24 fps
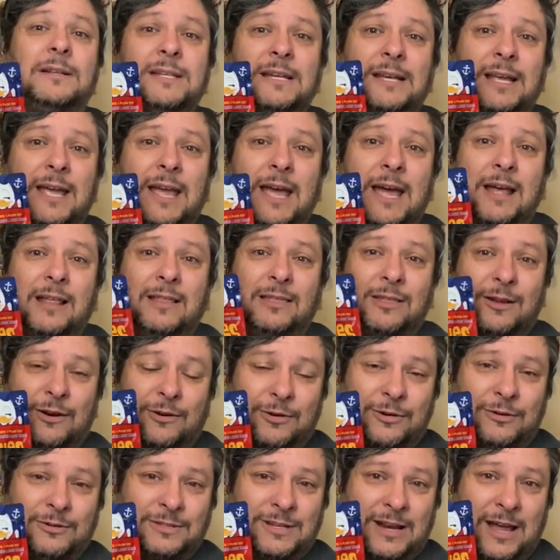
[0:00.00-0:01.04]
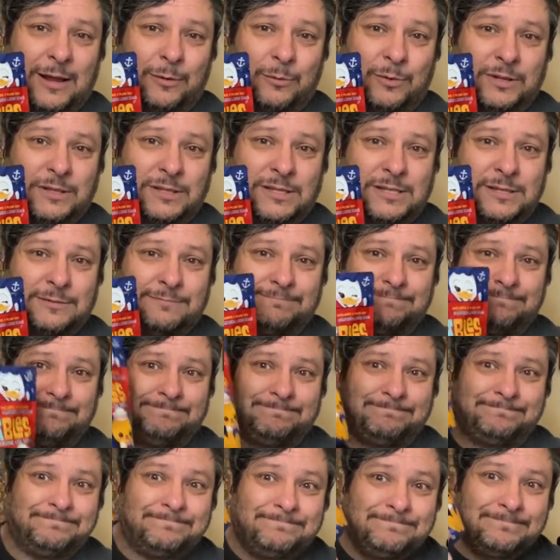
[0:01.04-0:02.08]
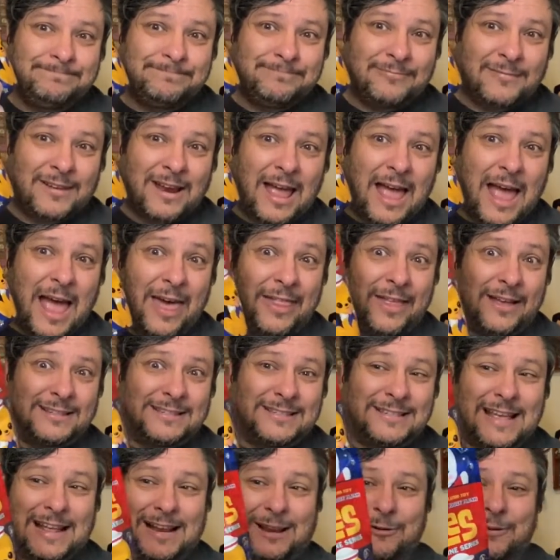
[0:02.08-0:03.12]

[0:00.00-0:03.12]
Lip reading: to get the cruise line ones. And that's exactly